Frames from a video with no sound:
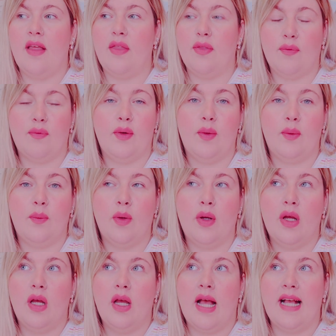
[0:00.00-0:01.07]
through
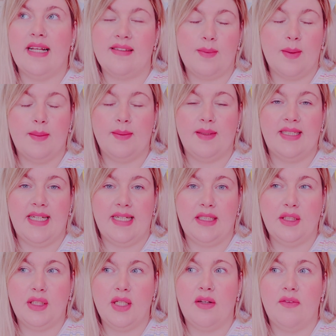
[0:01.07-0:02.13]

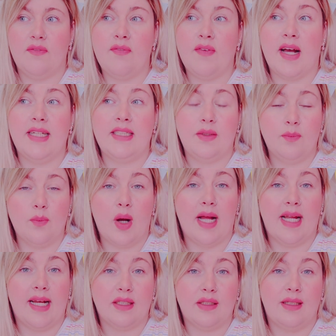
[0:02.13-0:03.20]
experimentation and finding what
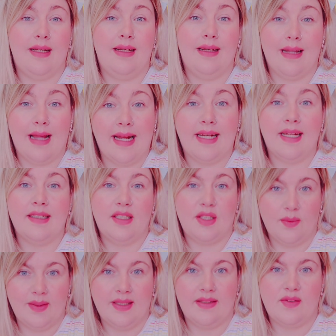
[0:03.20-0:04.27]
I actually like
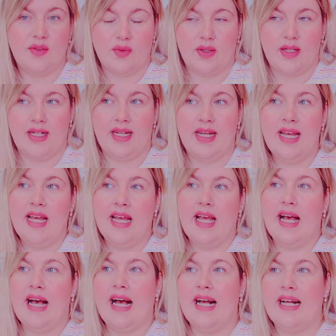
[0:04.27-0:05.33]
to illustrate.
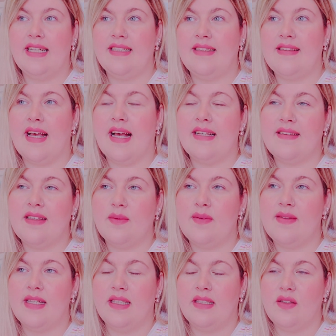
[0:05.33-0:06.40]
And as I
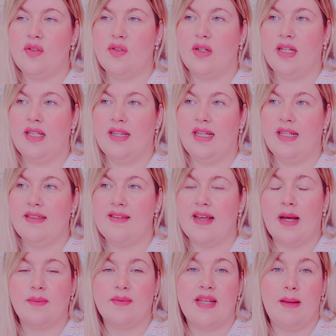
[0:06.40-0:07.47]
was illustrating this,
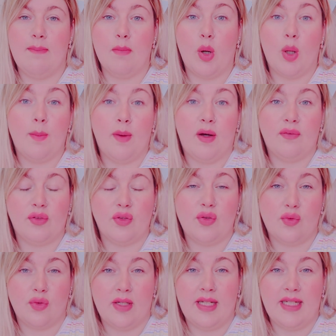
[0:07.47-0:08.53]
I was getting more and more
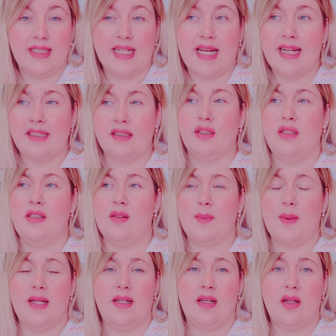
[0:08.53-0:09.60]
frustrated. I actually
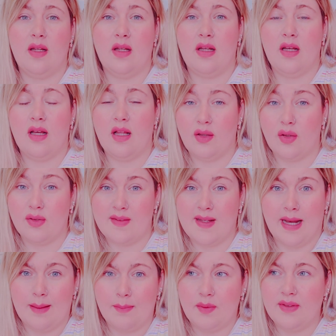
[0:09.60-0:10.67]
spent a long
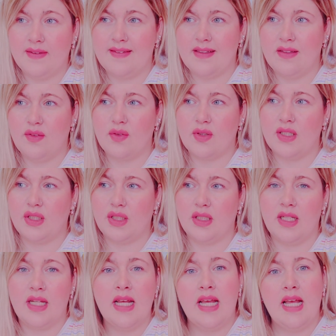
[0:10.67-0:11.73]
time on this
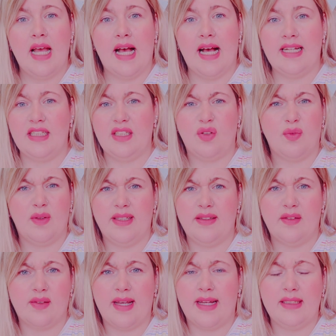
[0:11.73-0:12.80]
illustration, and it's really
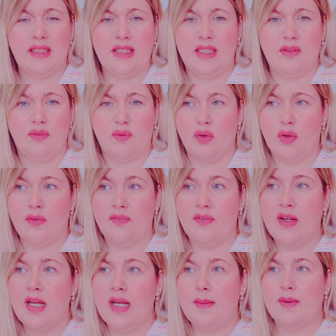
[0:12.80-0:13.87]
sketchy and rough
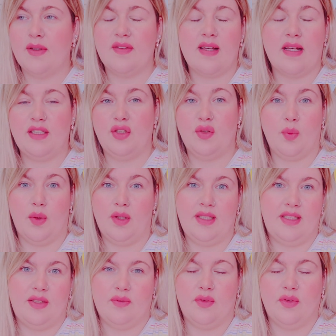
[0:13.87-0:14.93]
because I just
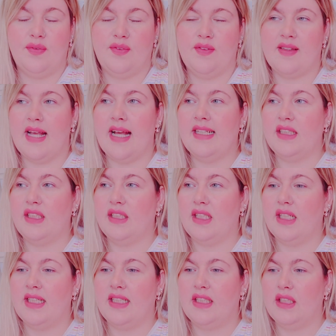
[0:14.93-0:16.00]
wanted a rough sketch
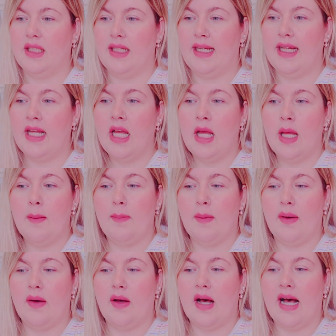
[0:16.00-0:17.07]
initially,
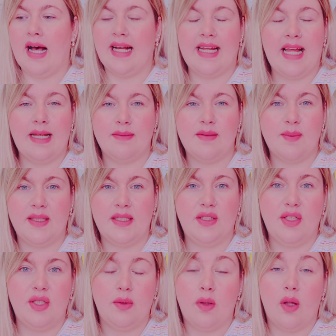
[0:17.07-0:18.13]
but I kept spending
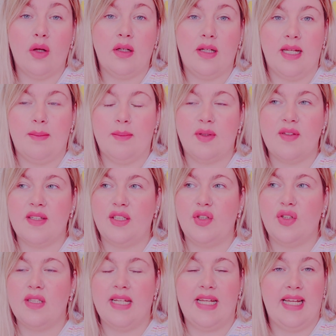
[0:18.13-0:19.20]
too long on it because I
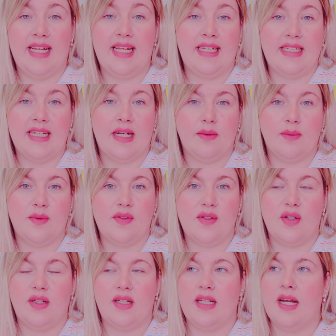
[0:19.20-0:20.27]
just hated how it was
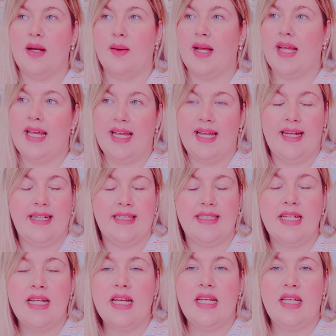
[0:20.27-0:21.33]
turning out. I hated
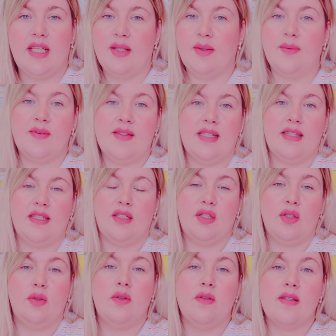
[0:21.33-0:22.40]
using the
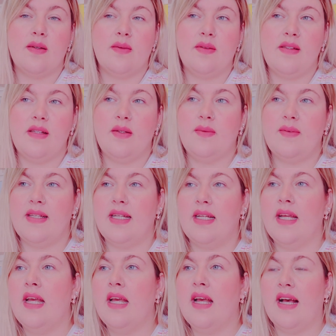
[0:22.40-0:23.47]
tools I was
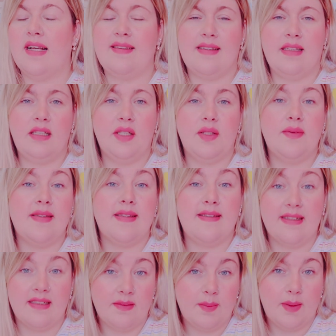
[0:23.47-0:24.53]
using. I still use the
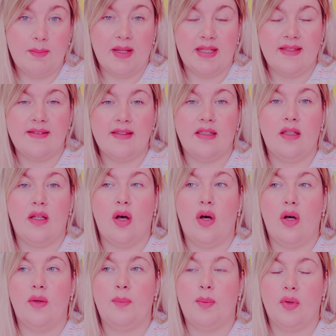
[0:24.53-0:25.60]
6B pencil
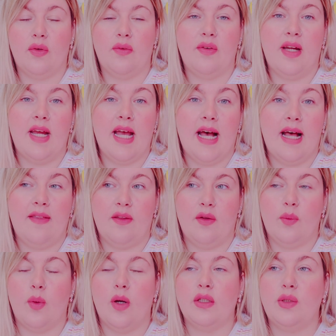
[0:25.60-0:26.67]
on Procreate and the
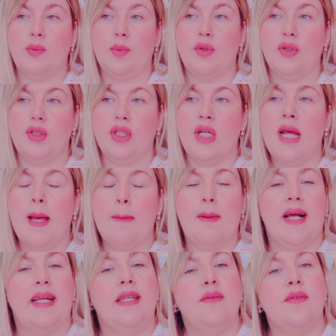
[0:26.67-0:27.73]
gouache brush,
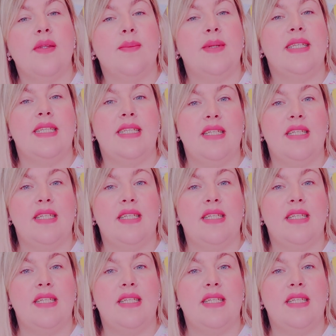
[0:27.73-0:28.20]
but I use them in a